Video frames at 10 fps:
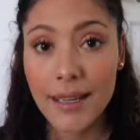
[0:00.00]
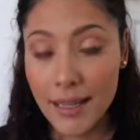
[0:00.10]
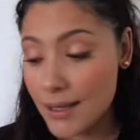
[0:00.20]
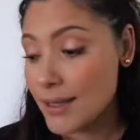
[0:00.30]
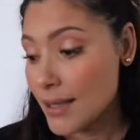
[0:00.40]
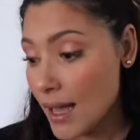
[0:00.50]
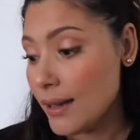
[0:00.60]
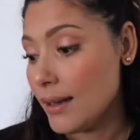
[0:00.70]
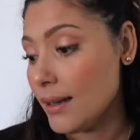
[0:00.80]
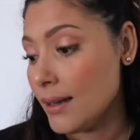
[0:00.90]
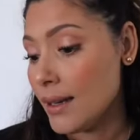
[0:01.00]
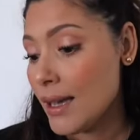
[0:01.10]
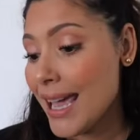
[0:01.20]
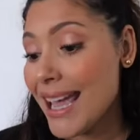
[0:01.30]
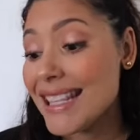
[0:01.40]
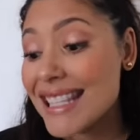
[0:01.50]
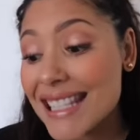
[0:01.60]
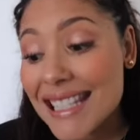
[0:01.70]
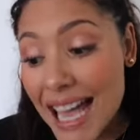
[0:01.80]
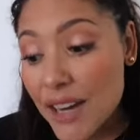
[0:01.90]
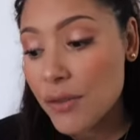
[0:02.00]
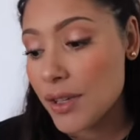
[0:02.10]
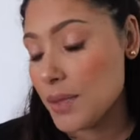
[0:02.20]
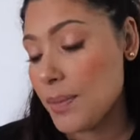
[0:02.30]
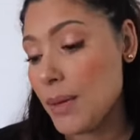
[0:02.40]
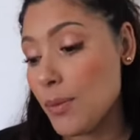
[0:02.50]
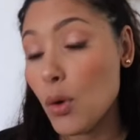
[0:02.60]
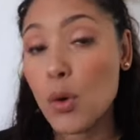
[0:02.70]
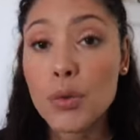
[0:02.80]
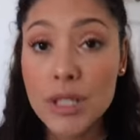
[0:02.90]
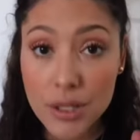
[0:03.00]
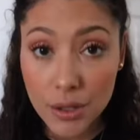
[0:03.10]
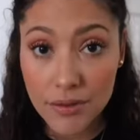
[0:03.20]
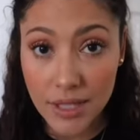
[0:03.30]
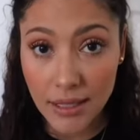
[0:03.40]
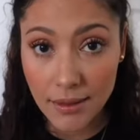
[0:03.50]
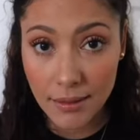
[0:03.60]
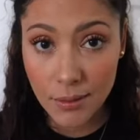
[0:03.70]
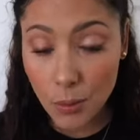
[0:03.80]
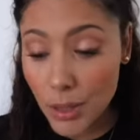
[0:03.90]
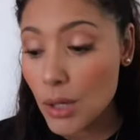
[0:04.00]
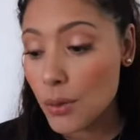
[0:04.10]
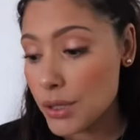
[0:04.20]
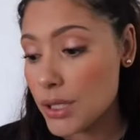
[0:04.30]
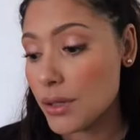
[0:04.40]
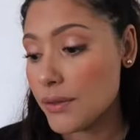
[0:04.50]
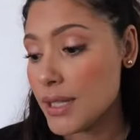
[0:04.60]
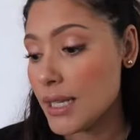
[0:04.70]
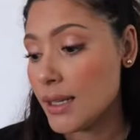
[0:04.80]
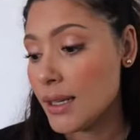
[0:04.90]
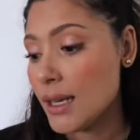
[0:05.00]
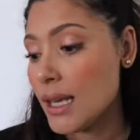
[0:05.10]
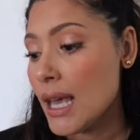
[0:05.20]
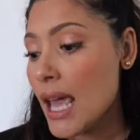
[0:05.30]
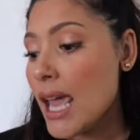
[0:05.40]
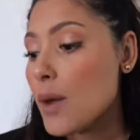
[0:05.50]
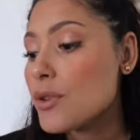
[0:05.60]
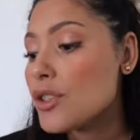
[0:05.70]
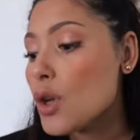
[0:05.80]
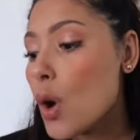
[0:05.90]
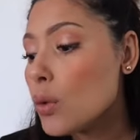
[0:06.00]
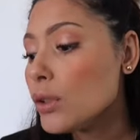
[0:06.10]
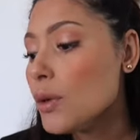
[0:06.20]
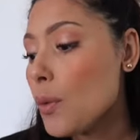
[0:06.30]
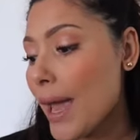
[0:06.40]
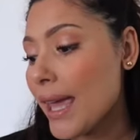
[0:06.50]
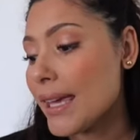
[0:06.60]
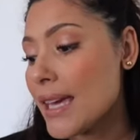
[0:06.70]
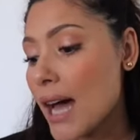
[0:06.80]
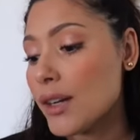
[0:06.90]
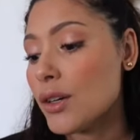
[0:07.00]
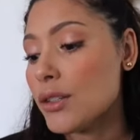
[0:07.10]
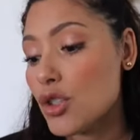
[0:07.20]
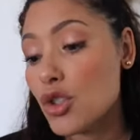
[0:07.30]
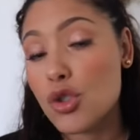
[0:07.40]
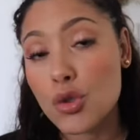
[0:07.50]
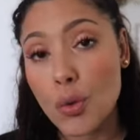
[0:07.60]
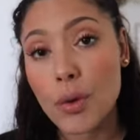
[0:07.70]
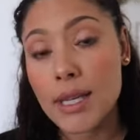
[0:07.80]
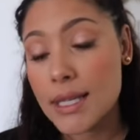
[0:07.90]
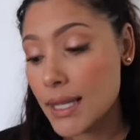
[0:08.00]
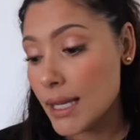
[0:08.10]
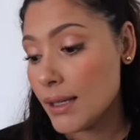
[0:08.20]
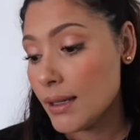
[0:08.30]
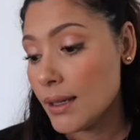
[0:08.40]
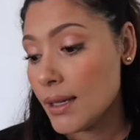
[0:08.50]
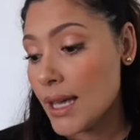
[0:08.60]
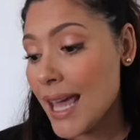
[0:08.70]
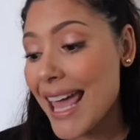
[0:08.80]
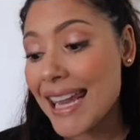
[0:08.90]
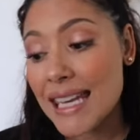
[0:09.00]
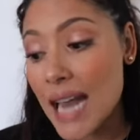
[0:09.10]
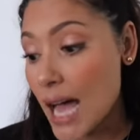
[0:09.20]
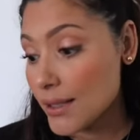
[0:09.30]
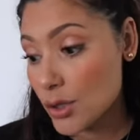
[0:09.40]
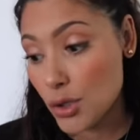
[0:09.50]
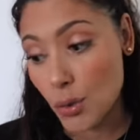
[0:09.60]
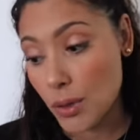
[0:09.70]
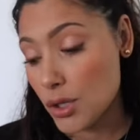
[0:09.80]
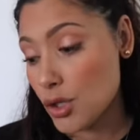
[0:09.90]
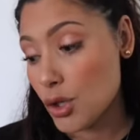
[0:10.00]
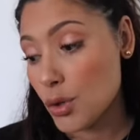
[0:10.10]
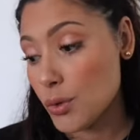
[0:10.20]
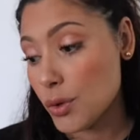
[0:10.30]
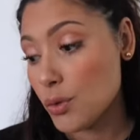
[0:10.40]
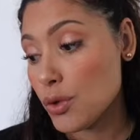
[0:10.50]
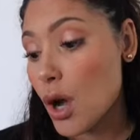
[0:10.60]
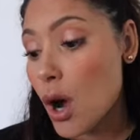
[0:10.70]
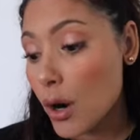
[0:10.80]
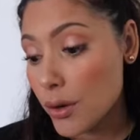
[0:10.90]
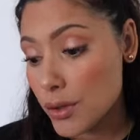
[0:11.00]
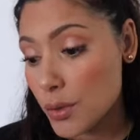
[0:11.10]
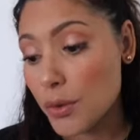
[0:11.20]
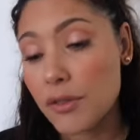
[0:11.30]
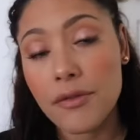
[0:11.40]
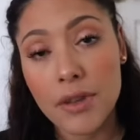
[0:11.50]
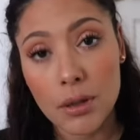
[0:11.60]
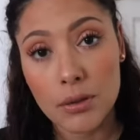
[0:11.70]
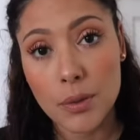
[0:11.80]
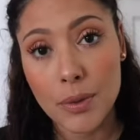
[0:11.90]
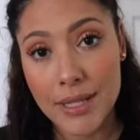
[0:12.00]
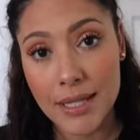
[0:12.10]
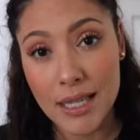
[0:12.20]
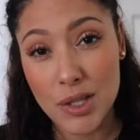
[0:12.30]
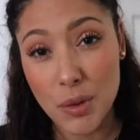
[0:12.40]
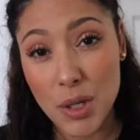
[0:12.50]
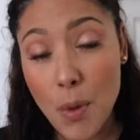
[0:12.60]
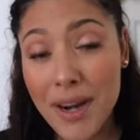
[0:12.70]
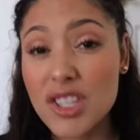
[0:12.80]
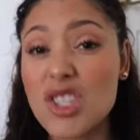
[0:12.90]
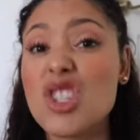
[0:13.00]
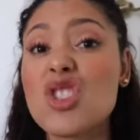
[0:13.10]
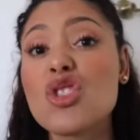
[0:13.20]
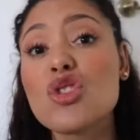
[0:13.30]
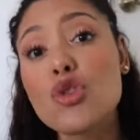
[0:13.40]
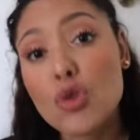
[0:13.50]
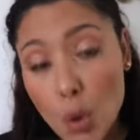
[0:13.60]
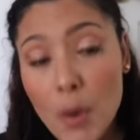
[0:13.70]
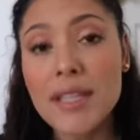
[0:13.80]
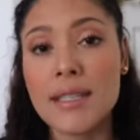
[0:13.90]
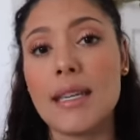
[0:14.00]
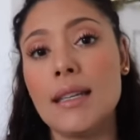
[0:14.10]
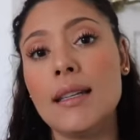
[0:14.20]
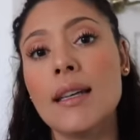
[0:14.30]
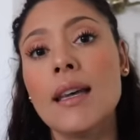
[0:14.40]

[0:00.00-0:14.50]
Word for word: his son instead of his people who deserved it, we who deserved it. It was the only way God could destroy sin and not destroy his children whose hearts were filled with sin. So he wanted to destroy sin